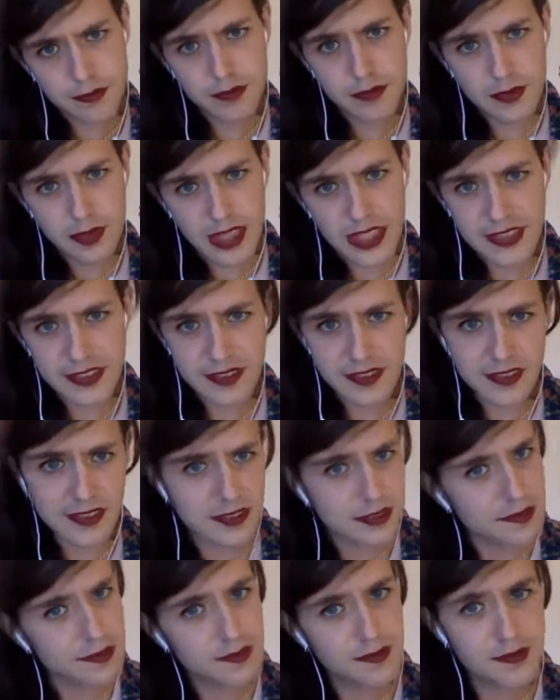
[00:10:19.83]

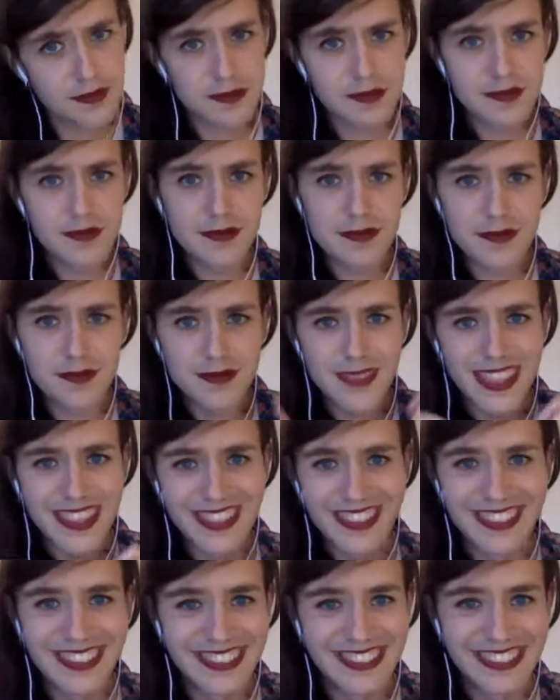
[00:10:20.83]
less, I
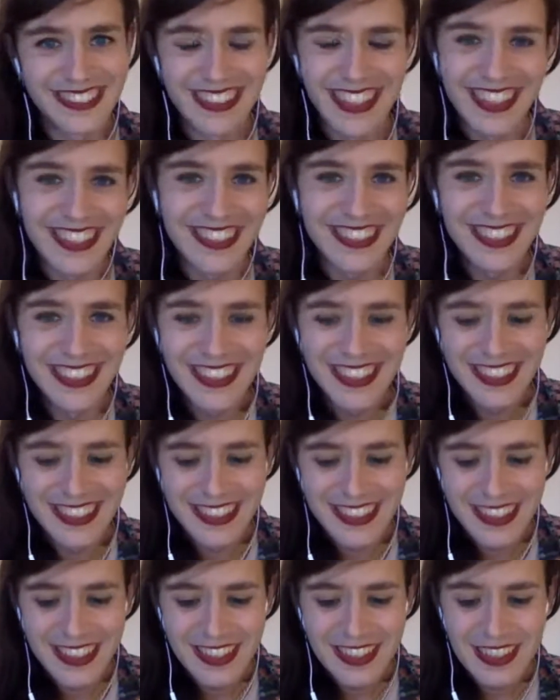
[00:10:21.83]
don't know.
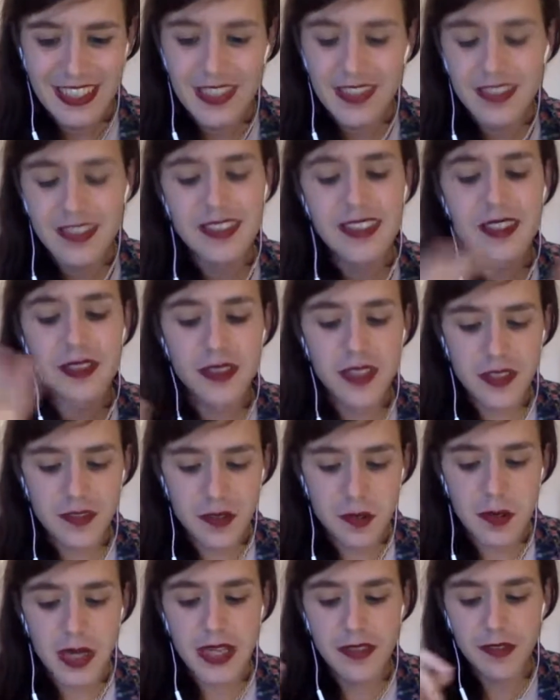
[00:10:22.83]
They were
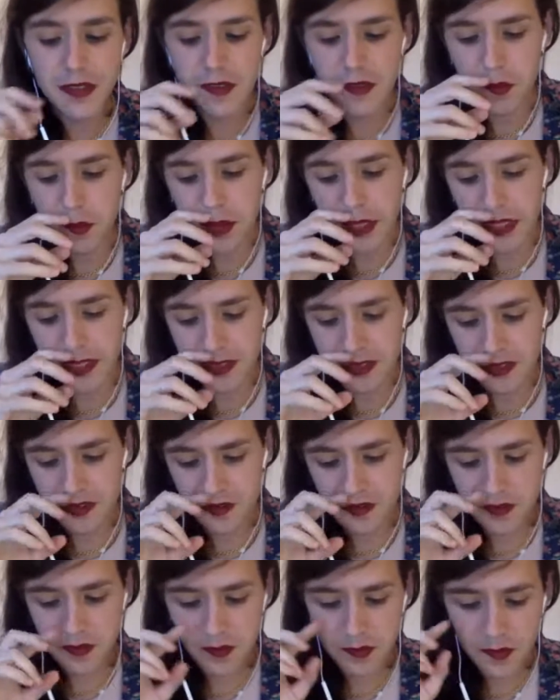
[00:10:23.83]
never my favorite band.
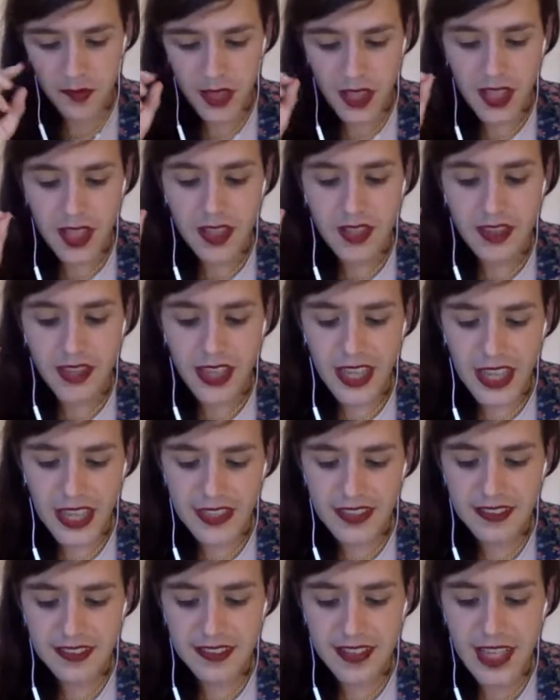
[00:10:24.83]
They
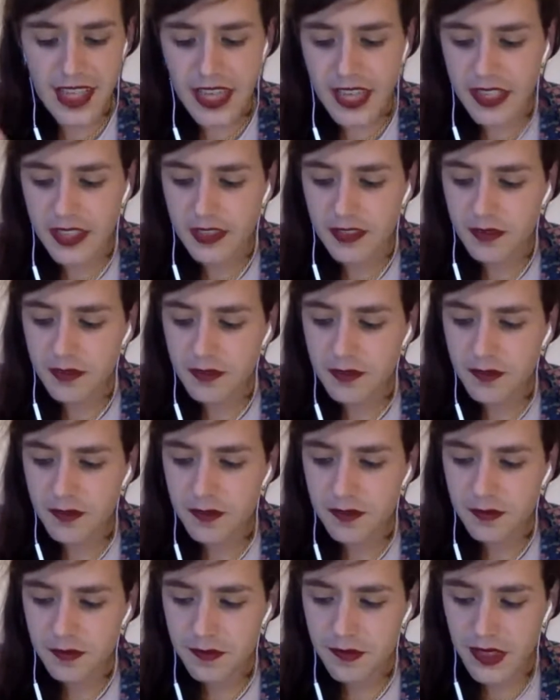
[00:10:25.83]
had this line
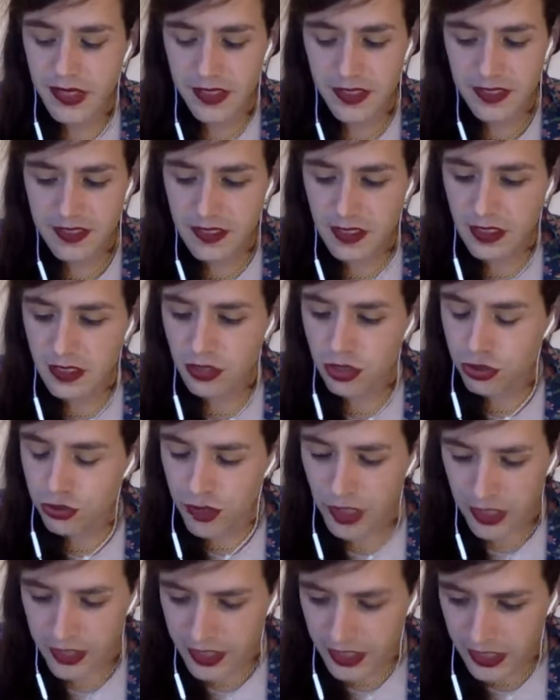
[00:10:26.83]
in the song
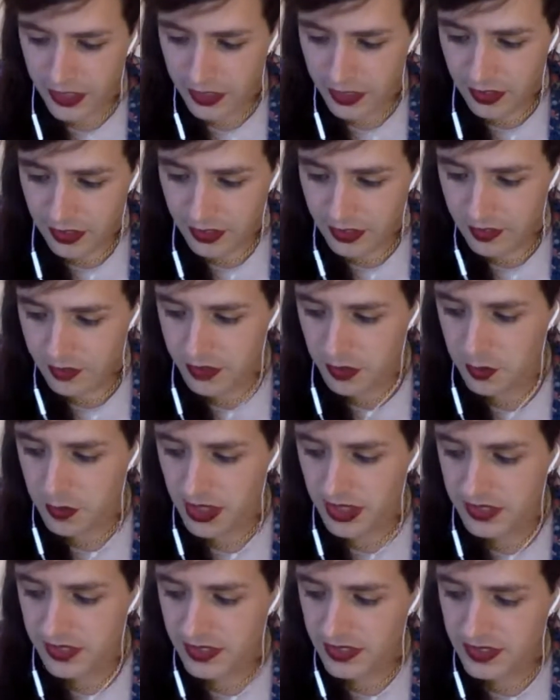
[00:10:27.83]
Truckin' from
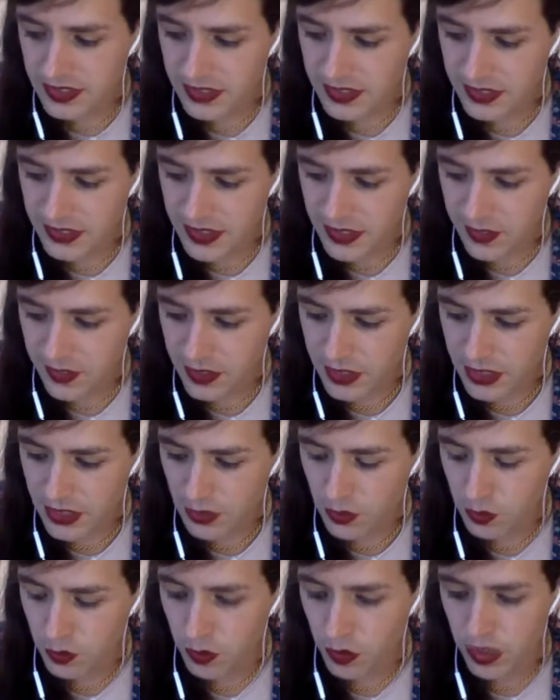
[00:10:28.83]

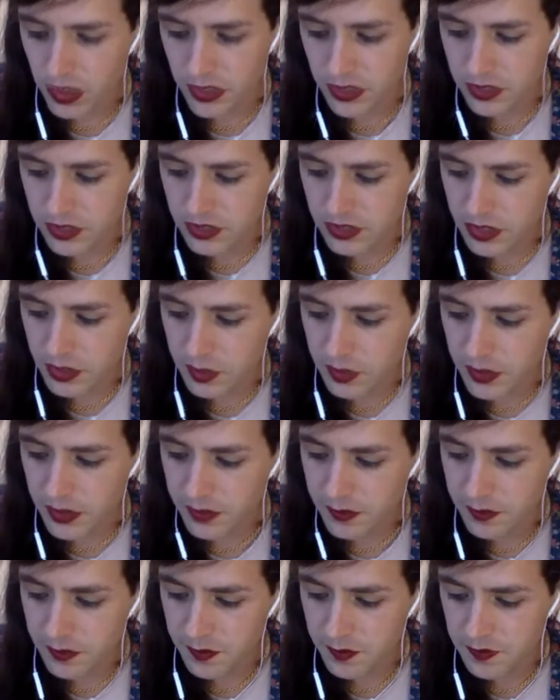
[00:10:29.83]
1971 or
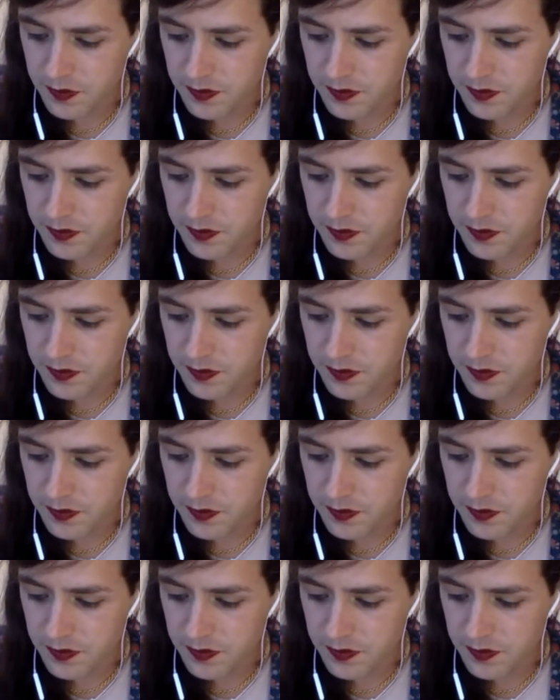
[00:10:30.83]
something.